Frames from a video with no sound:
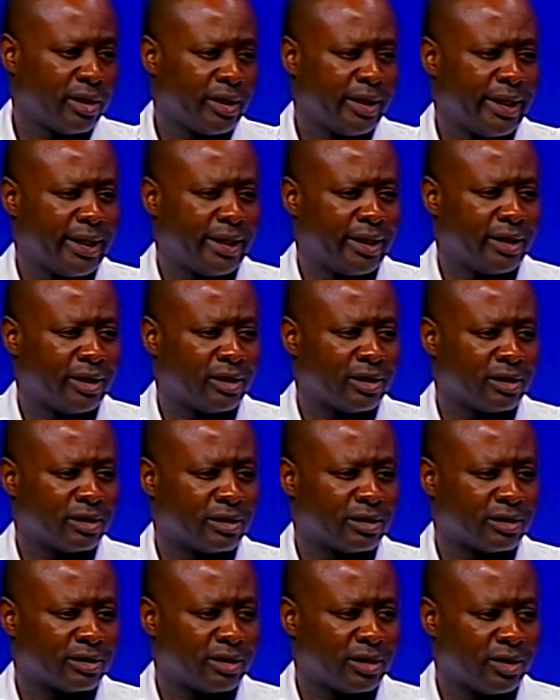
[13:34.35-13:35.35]

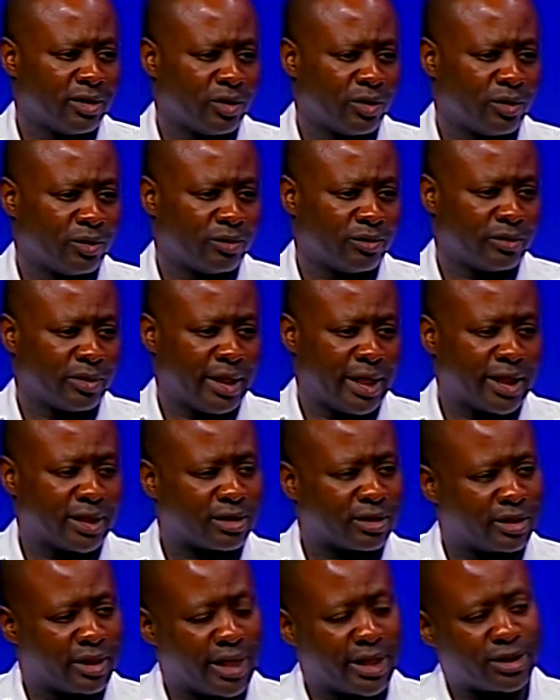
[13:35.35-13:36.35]
And
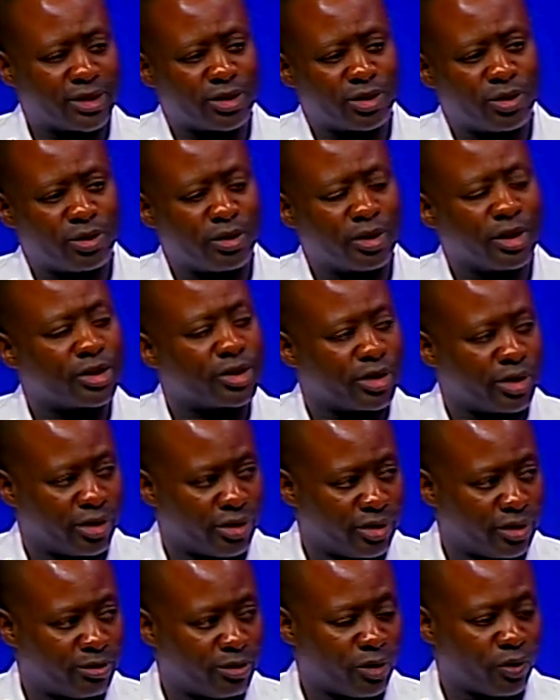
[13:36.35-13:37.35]
that's to
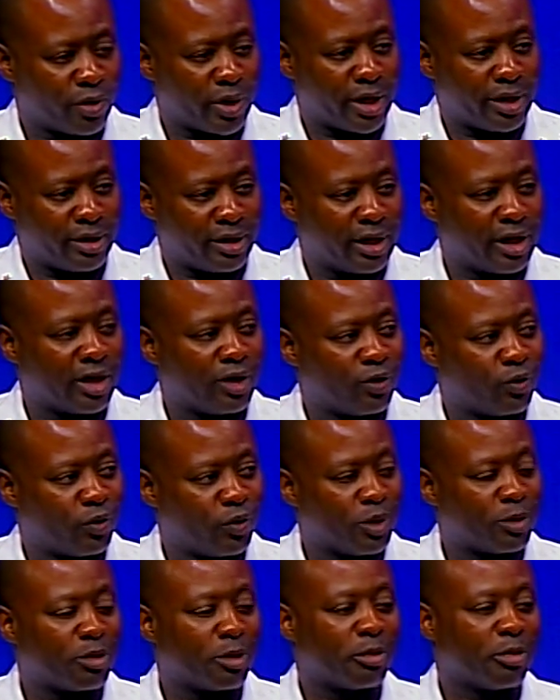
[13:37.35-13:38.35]
deter. But right now
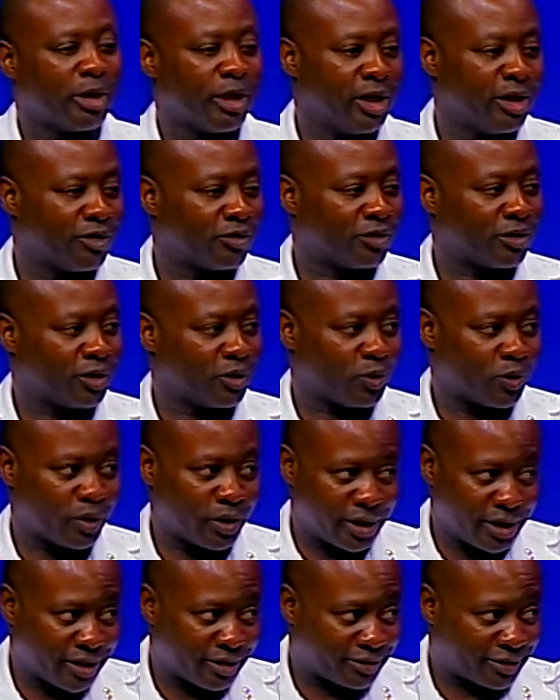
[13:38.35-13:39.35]
we're preparing for the
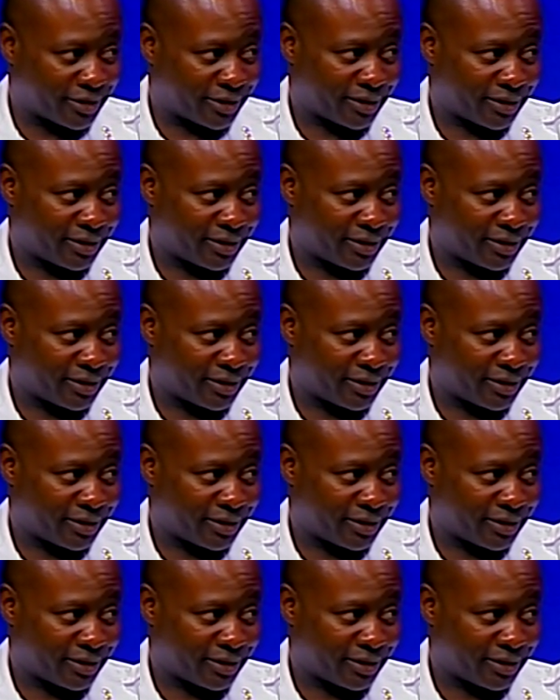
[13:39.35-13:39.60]
what ifs.